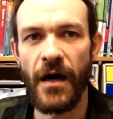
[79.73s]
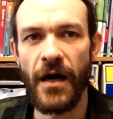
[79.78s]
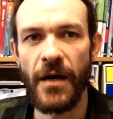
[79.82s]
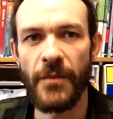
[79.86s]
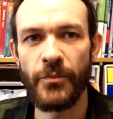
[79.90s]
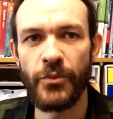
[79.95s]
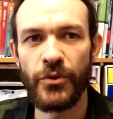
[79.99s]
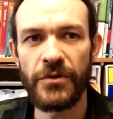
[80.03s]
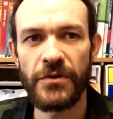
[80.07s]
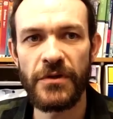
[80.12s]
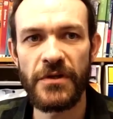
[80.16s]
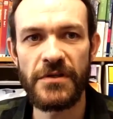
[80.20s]
I
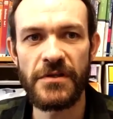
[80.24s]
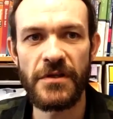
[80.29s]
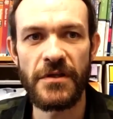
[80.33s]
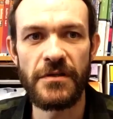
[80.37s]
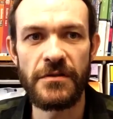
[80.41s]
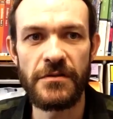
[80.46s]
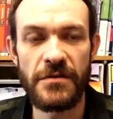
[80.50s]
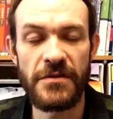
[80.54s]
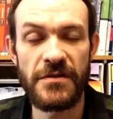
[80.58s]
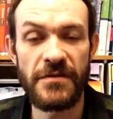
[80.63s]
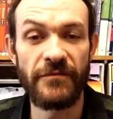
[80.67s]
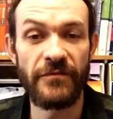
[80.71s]
put this
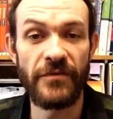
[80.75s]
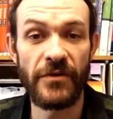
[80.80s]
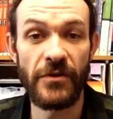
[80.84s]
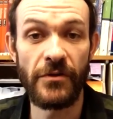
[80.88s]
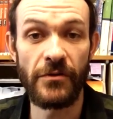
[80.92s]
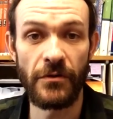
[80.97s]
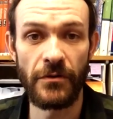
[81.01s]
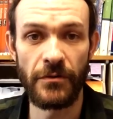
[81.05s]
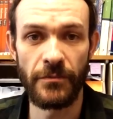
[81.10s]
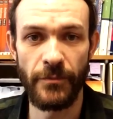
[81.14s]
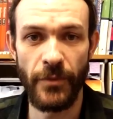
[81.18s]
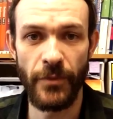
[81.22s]
into
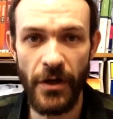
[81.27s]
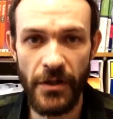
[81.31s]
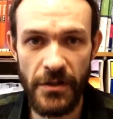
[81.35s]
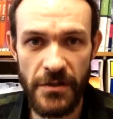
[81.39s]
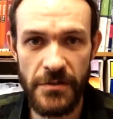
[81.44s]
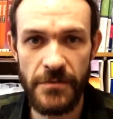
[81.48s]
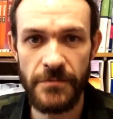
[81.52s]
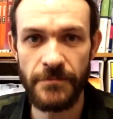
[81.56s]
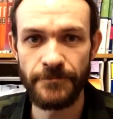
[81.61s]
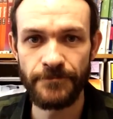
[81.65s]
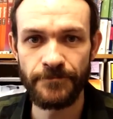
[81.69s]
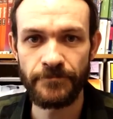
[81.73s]
something called
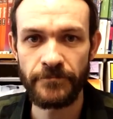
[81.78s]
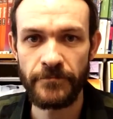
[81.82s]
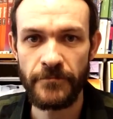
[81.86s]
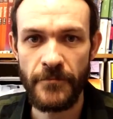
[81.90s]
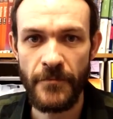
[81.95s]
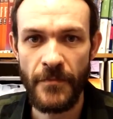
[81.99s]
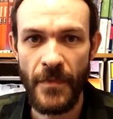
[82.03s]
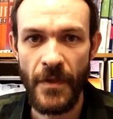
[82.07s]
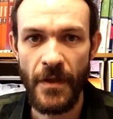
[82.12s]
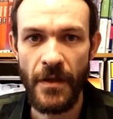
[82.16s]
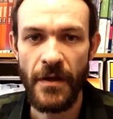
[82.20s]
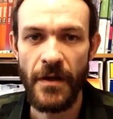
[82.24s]
Box,
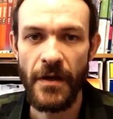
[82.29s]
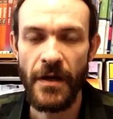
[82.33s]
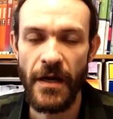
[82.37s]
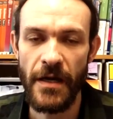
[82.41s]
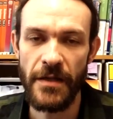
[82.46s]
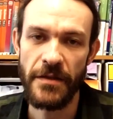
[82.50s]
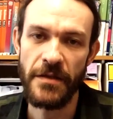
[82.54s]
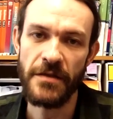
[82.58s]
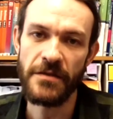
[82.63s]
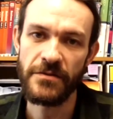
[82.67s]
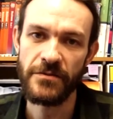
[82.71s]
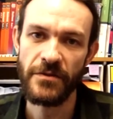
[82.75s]

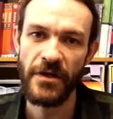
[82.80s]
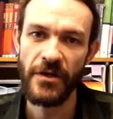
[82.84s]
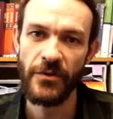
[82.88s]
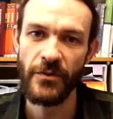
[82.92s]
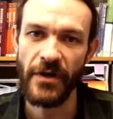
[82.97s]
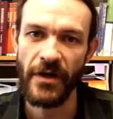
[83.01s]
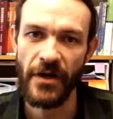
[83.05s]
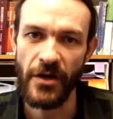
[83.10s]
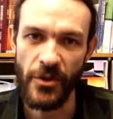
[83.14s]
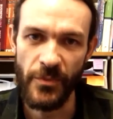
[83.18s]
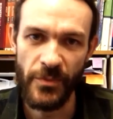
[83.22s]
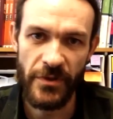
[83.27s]
and then straight
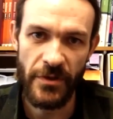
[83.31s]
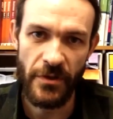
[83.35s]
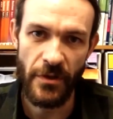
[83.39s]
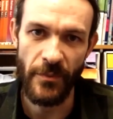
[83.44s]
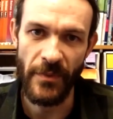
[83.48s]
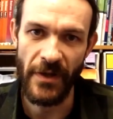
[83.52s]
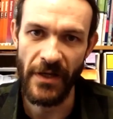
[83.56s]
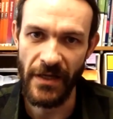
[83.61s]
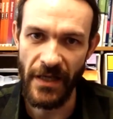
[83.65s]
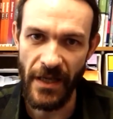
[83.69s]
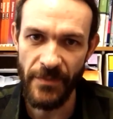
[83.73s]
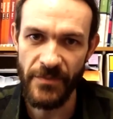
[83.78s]
away I opened it
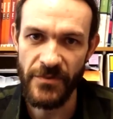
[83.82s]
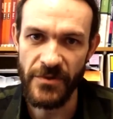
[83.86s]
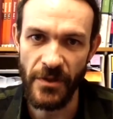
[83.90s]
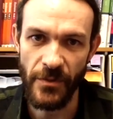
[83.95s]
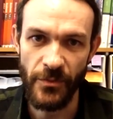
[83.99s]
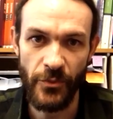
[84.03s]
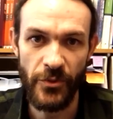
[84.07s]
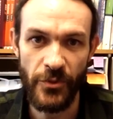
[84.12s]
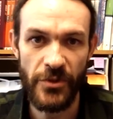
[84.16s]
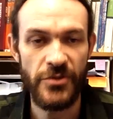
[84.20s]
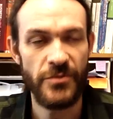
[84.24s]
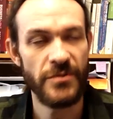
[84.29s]
on my
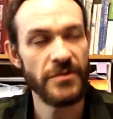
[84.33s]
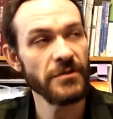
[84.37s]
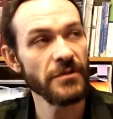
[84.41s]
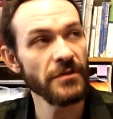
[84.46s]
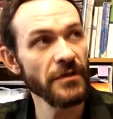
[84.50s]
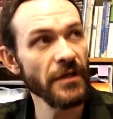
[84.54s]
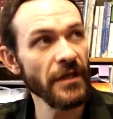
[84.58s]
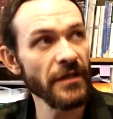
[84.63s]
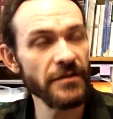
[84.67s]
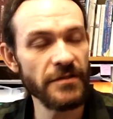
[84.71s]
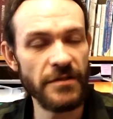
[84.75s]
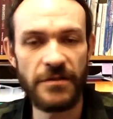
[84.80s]
laptop, which was
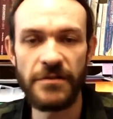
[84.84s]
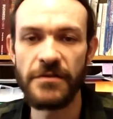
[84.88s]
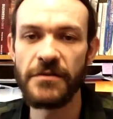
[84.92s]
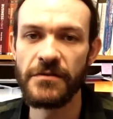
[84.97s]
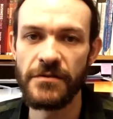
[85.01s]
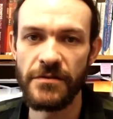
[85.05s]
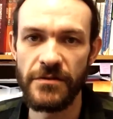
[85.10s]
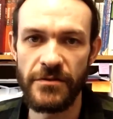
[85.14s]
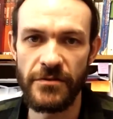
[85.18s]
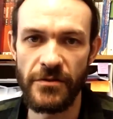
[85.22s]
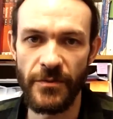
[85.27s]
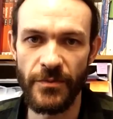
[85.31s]
connected
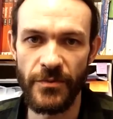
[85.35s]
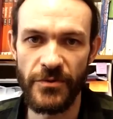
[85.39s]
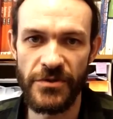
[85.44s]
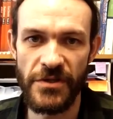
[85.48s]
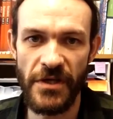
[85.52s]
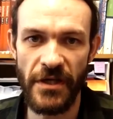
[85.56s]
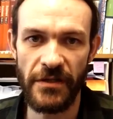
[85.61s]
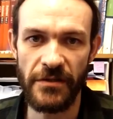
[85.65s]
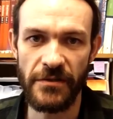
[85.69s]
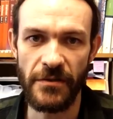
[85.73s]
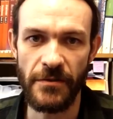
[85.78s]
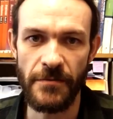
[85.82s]
to a
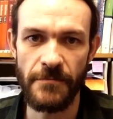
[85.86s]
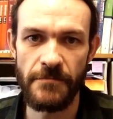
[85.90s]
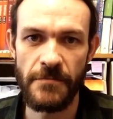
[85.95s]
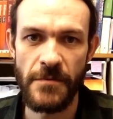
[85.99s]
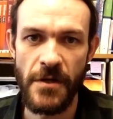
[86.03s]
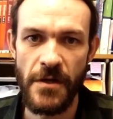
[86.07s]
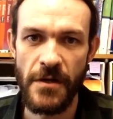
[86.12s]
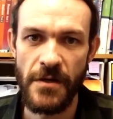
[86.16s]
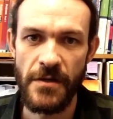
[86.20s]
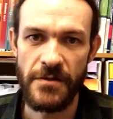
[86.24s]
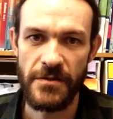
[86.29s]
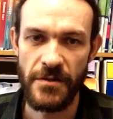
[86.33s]
projector.
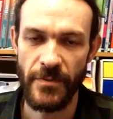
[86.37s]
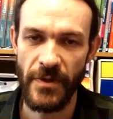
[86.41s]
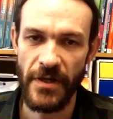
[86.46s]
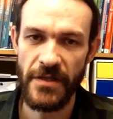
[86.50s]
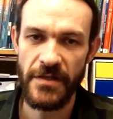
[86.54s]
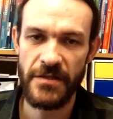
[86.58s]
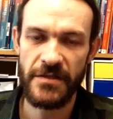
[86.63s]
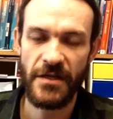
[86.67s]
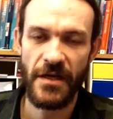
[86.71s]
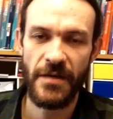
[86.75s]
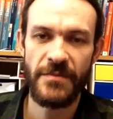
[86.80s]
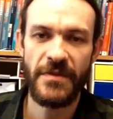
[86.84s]
So
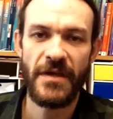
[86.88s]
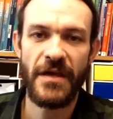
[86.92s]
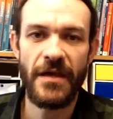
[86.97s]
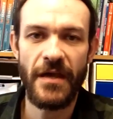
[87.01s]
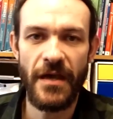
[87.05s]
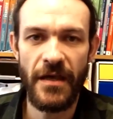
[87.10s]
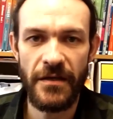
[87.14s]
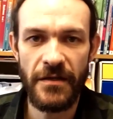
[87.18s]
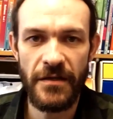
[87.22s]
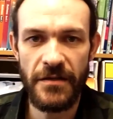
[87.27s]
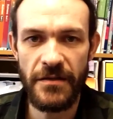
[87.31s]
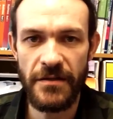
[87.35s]
by the time
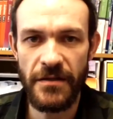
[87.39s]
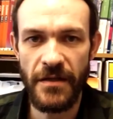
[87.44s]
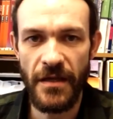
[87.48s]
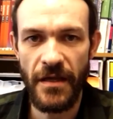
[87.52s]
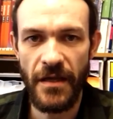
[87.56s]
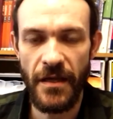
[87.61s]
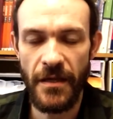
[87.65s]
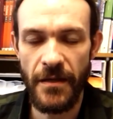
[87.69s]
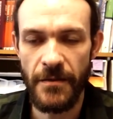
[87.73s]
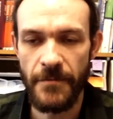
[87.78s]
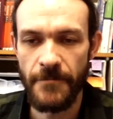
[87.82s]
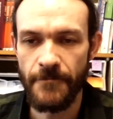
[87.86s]
they ended
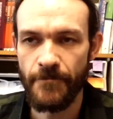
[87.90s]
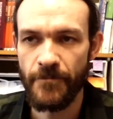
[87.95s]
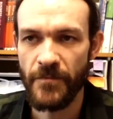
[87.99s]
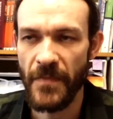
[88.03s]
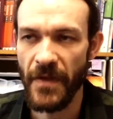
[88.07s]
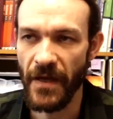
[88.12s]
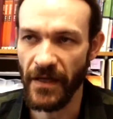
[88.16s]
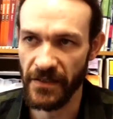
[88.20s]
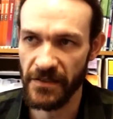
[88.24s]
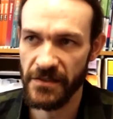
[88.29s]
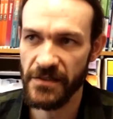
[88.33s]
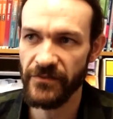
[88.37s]
their
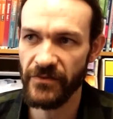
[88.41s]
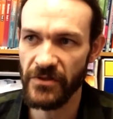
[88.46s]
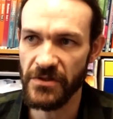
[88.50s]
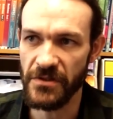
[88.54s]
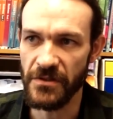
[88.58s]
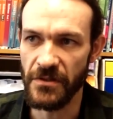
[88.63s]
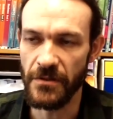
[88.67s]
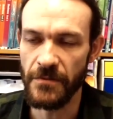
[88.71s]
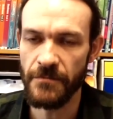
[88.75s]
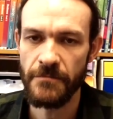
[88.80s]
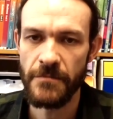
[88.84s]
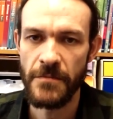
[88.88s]

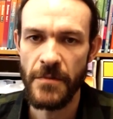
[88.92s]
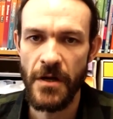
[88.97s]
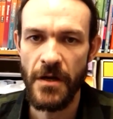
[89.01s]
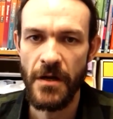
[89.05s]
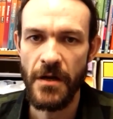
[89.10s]
activity,